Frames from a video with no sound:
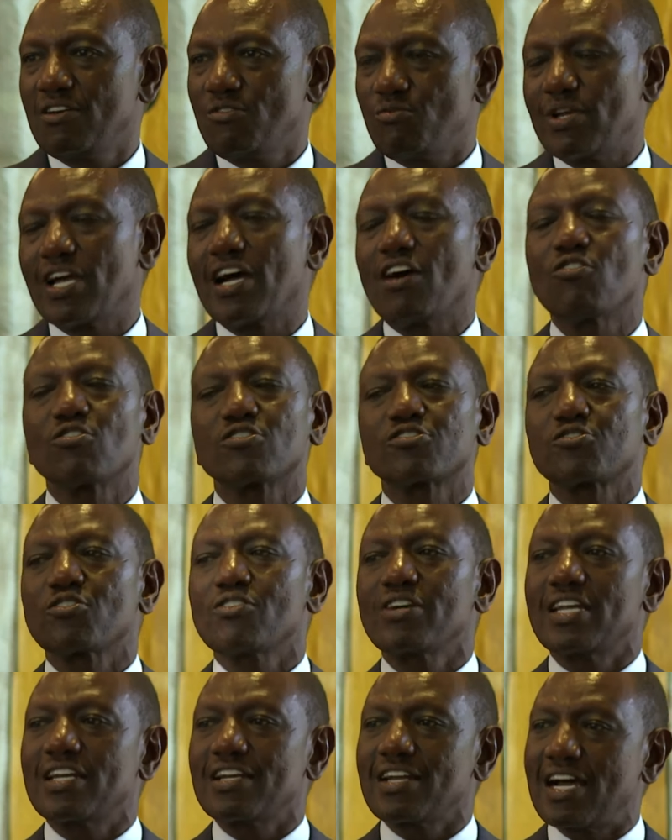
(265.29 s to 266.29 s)
We are also
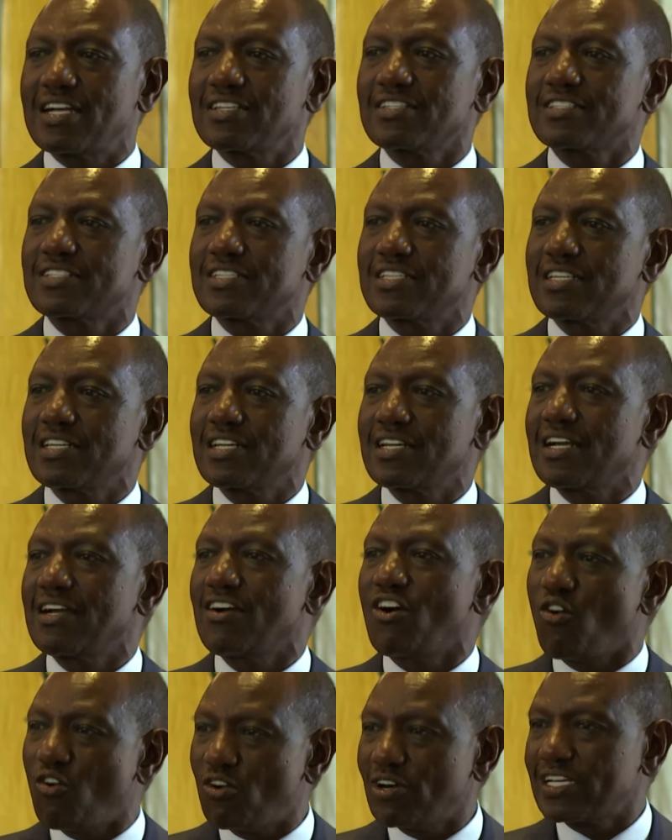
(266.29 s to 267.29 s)
enhancing
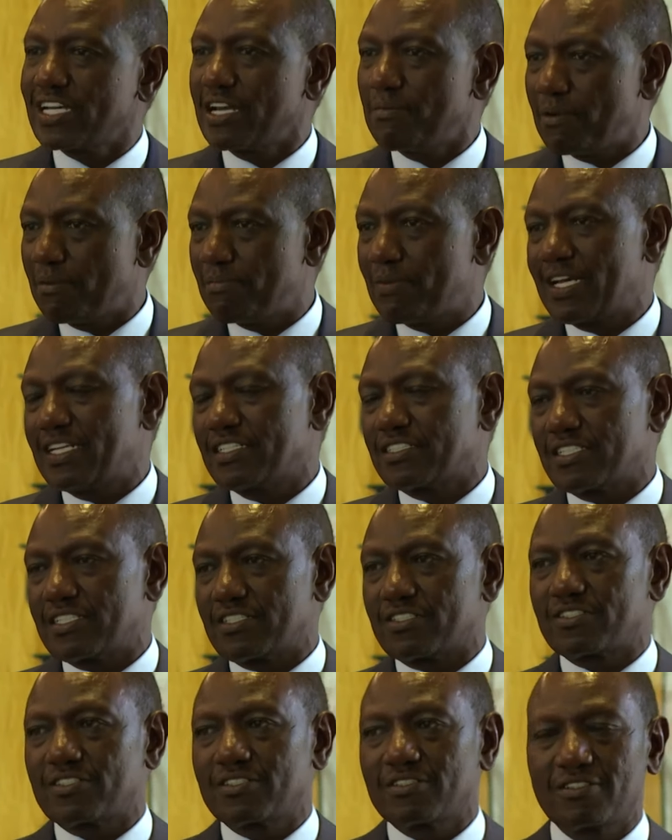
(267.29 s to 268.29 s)
all
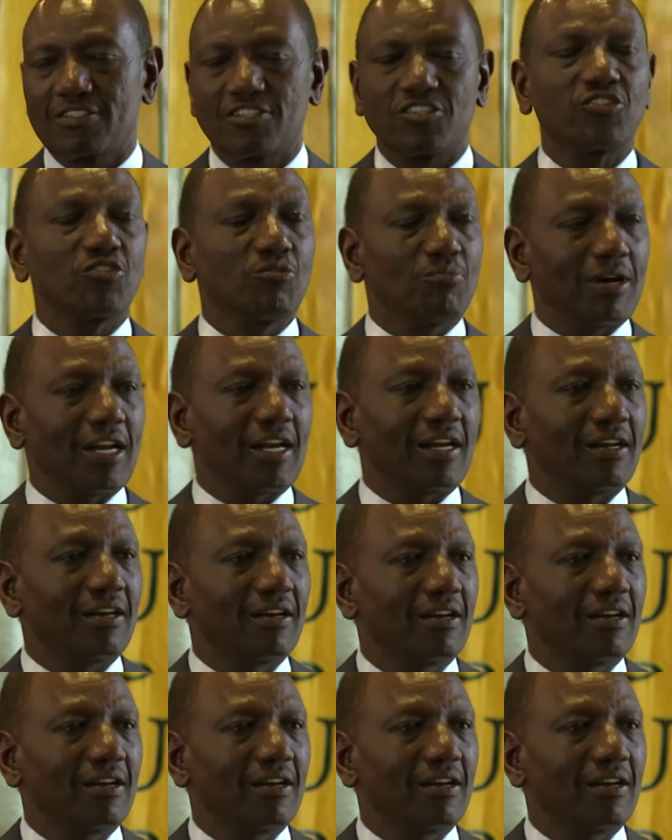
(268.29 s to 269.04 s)
capabilities, human,